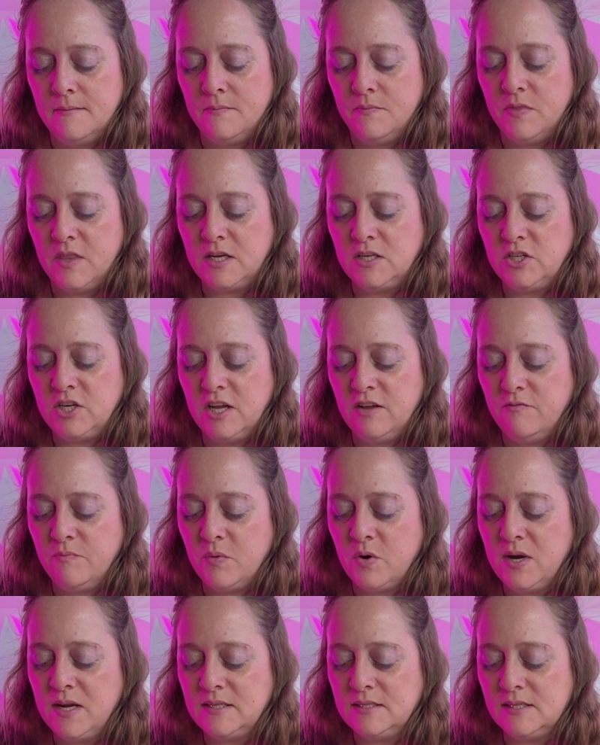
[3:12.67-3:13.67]
The chief
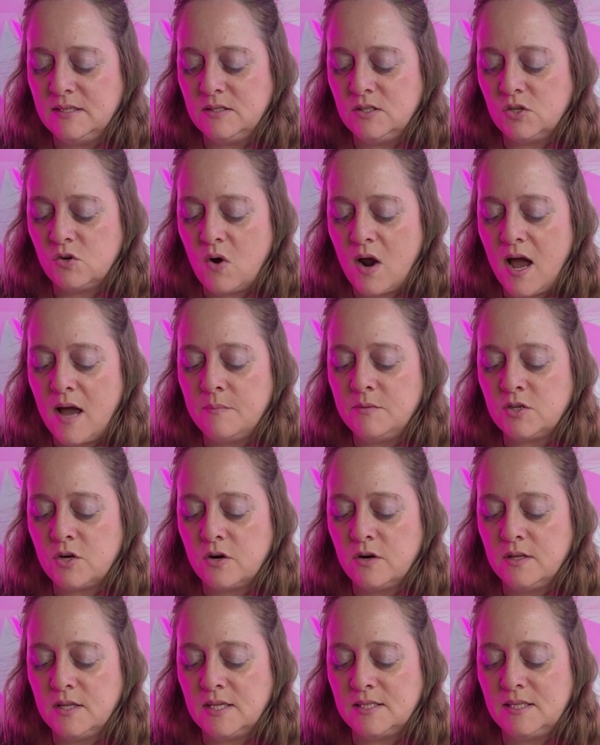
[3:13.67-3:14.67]
priests and scribes
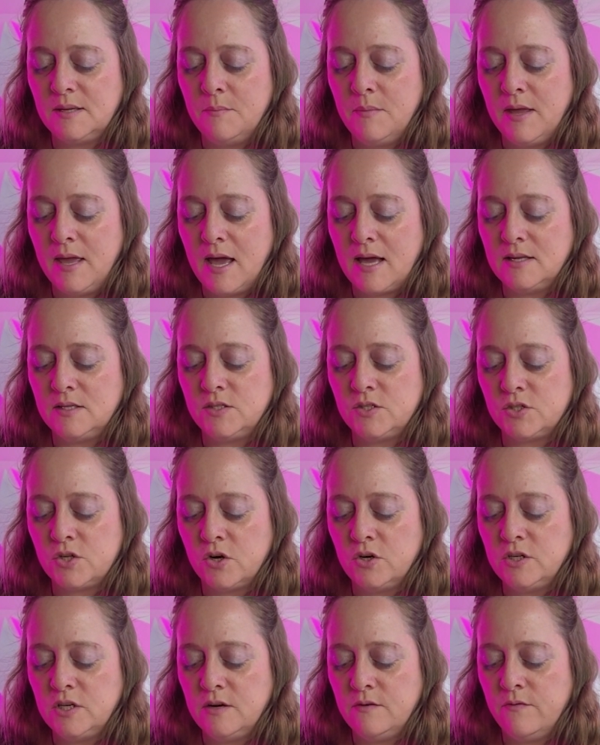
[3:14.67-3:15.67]
heard this and began
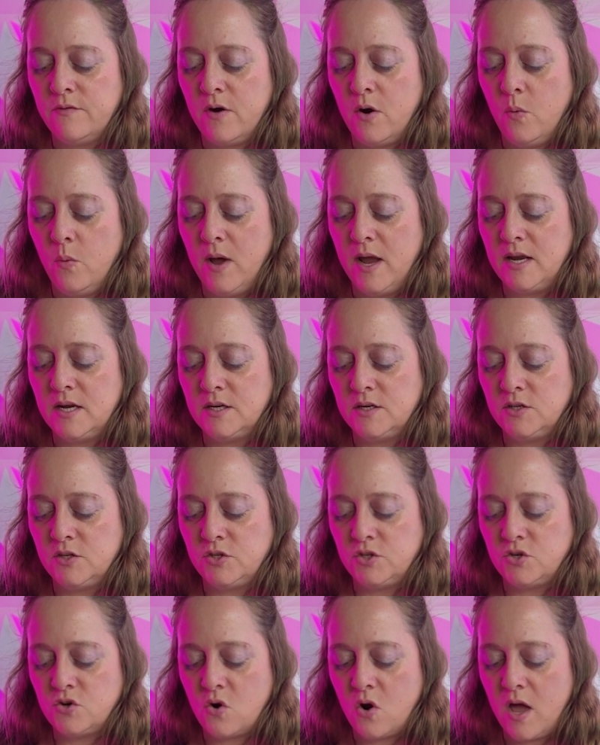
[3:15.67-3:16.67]
searching for a way to
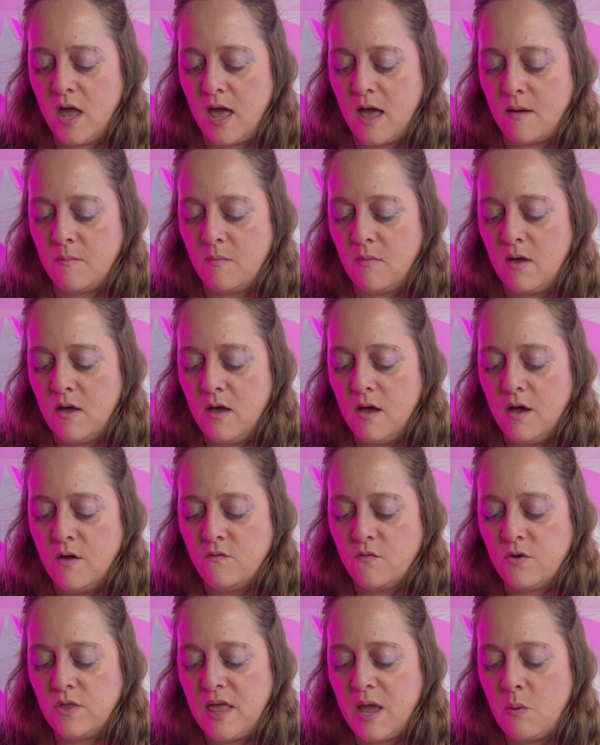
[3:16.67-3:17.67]
destroy him,
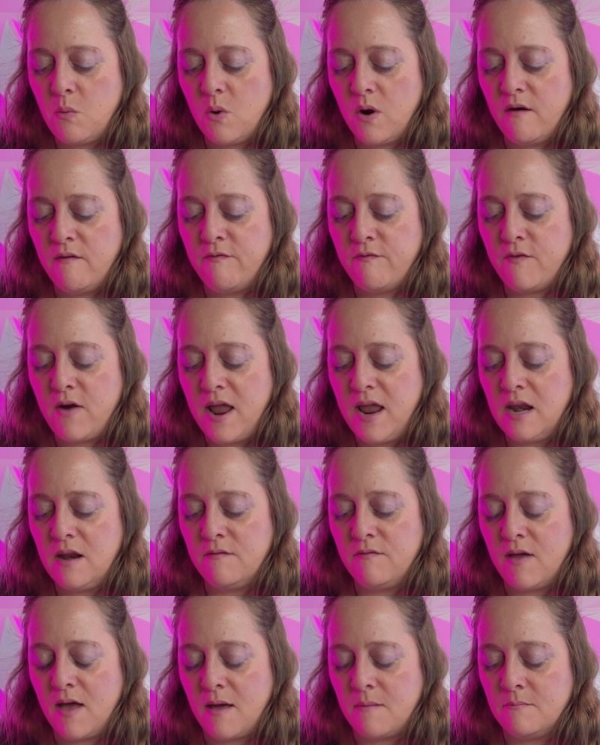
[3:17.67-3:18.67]
for they were afraid
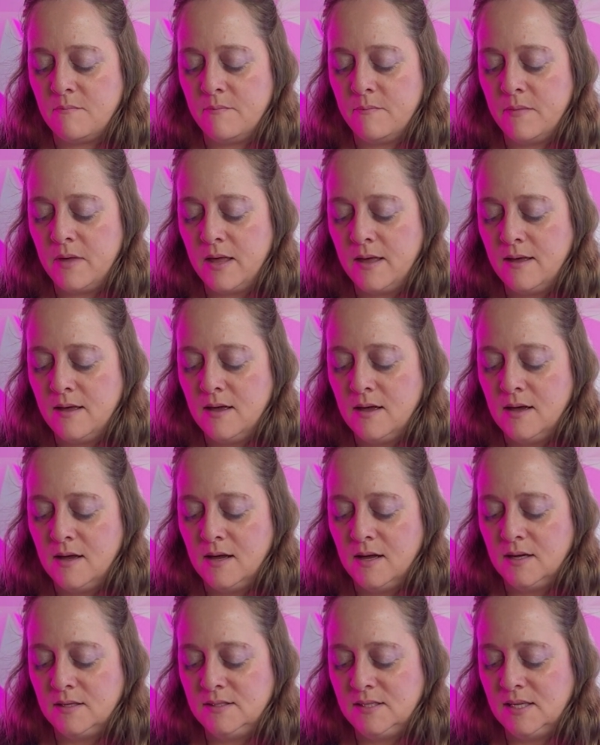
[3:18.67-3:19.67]
of him,
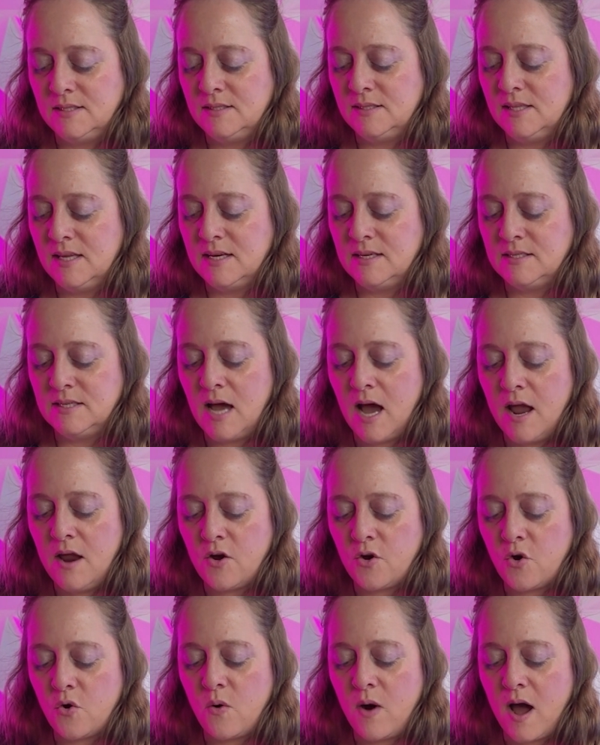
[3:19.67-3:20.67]
since the entire
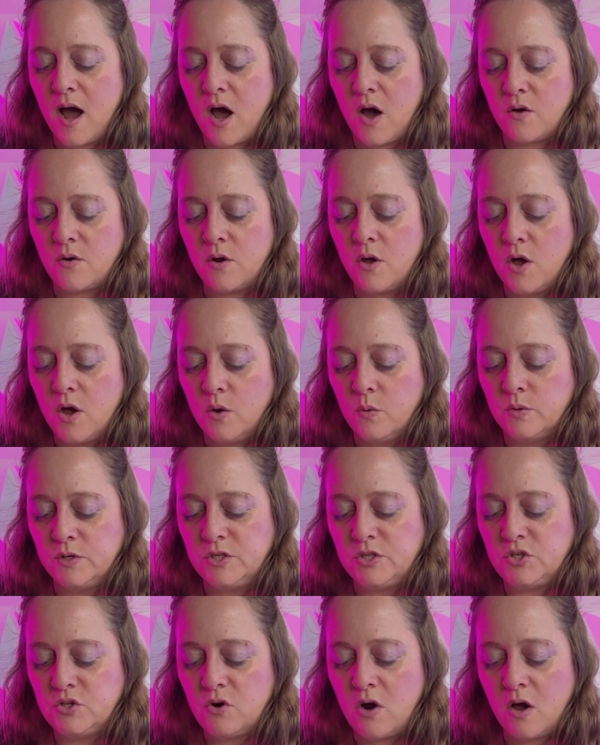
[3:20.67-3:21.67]
crowd was
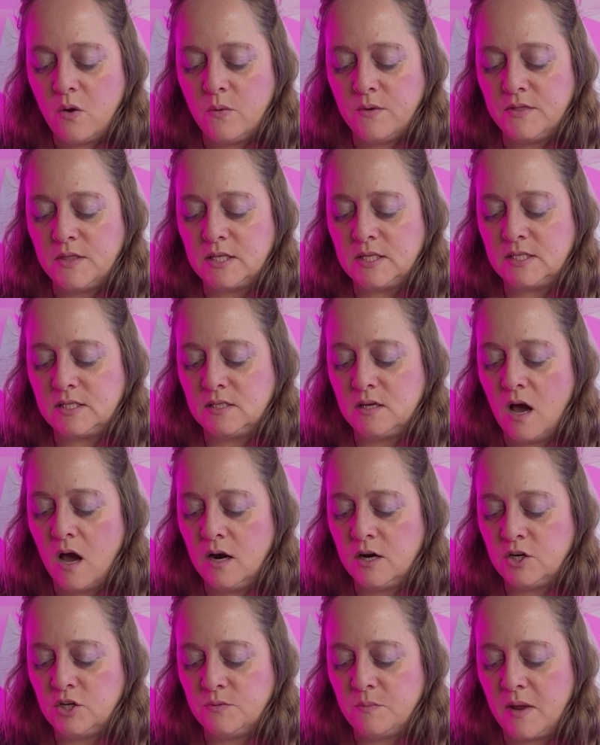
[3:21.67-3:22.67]
struck with
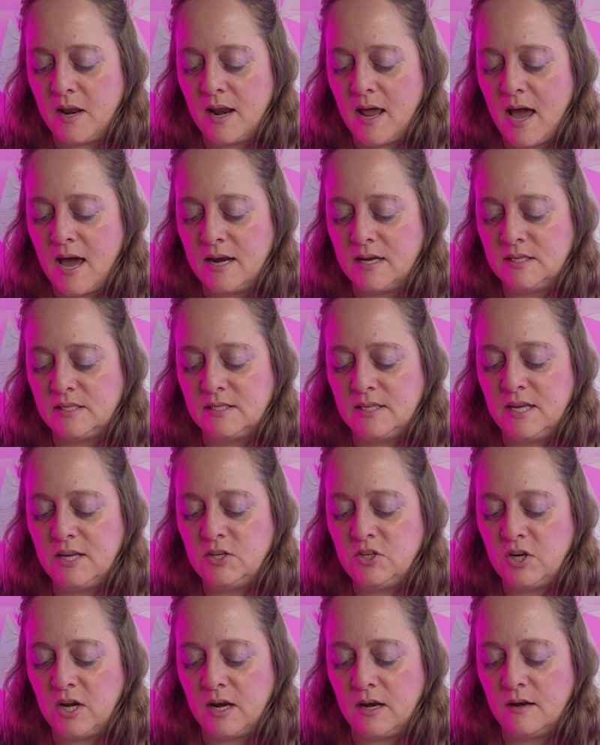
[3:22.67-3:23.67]
astonishment at his
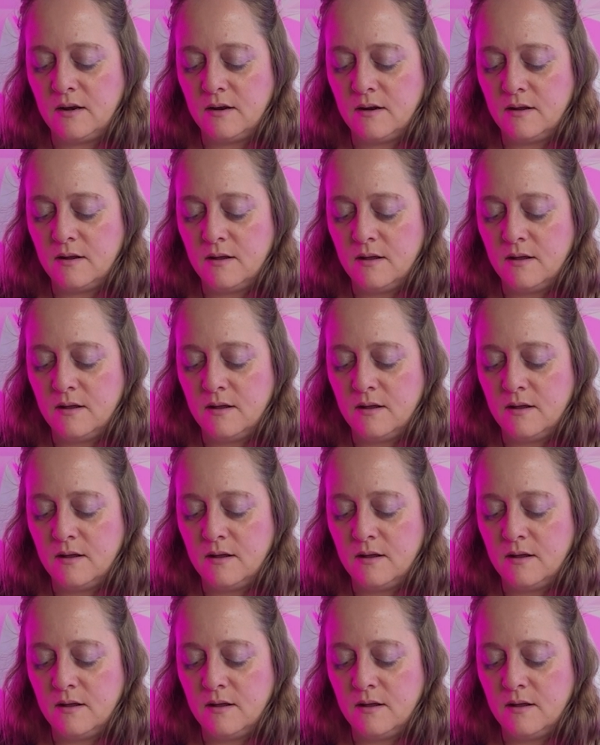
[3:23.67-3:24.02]
teaching.